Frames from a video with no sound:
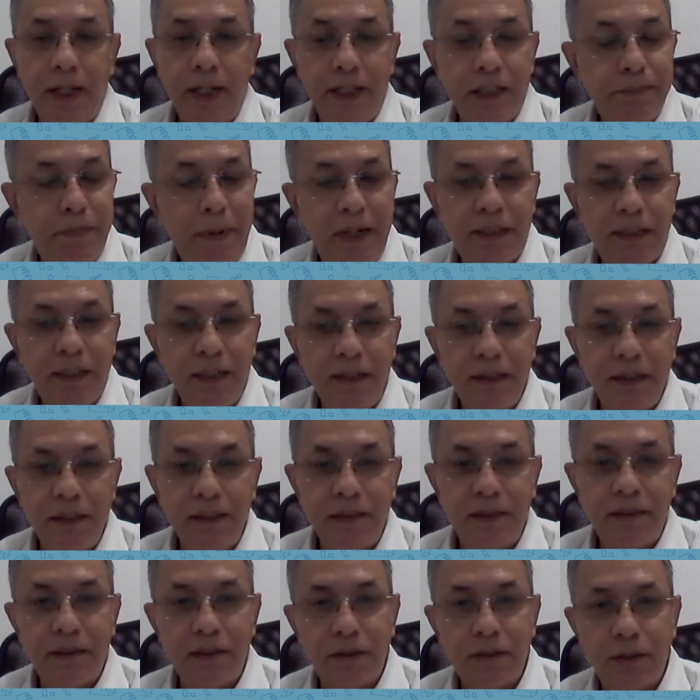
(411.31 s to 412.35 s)
especially in
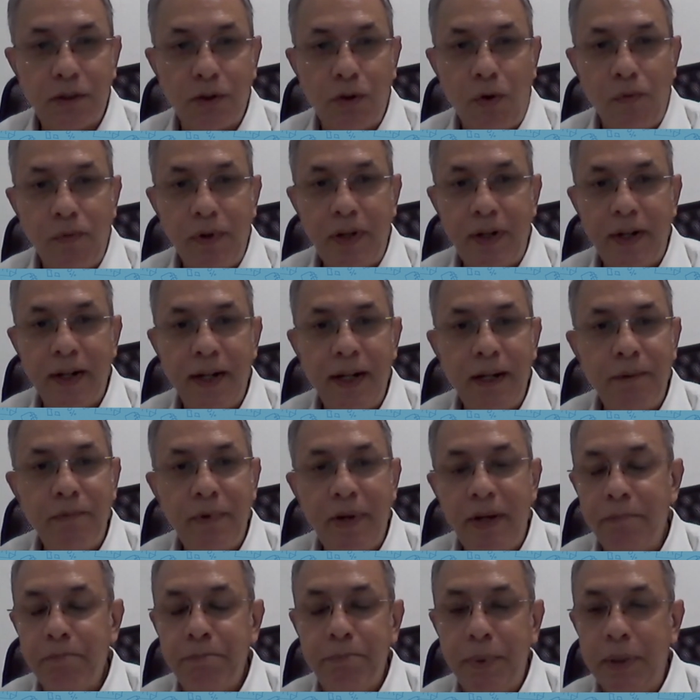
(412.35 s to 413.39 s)
this COVID time
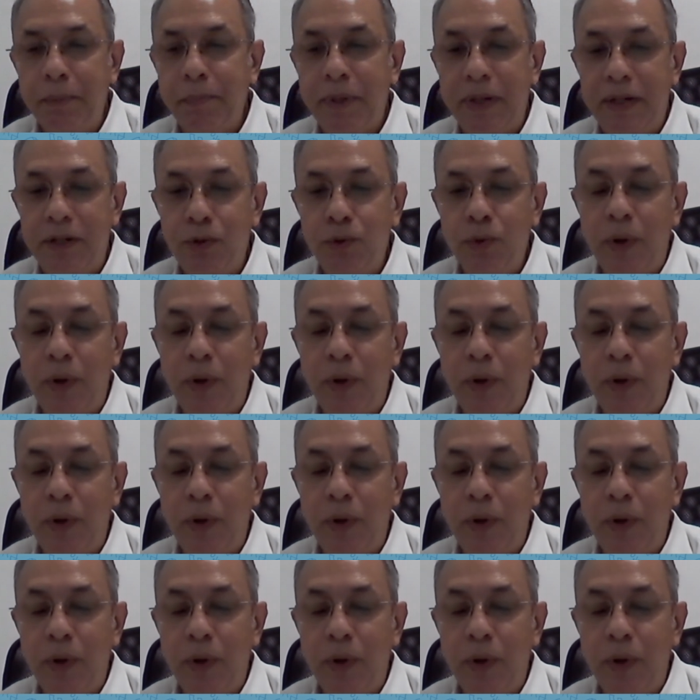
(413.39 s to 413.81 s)
where people,